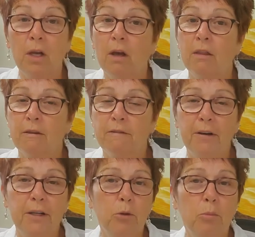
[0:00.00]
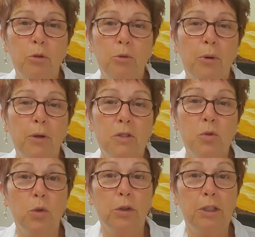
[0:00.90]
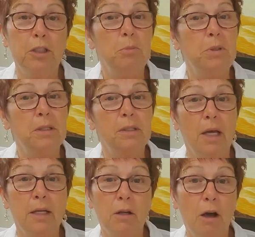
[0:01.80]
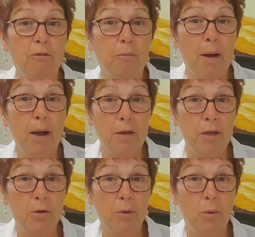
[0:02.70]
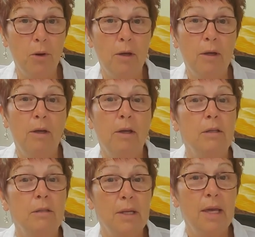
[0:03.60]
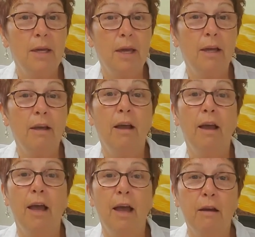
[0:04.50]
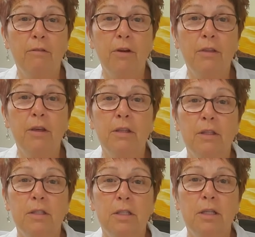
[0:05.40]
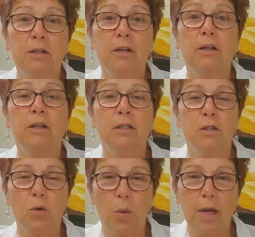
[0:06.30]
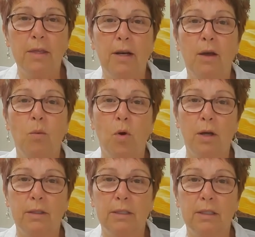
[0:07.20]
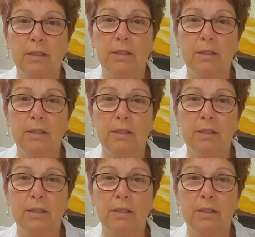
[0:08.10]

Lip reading: The final blueprints will need to be signed off by you, saying everything that's here is the way that I want it.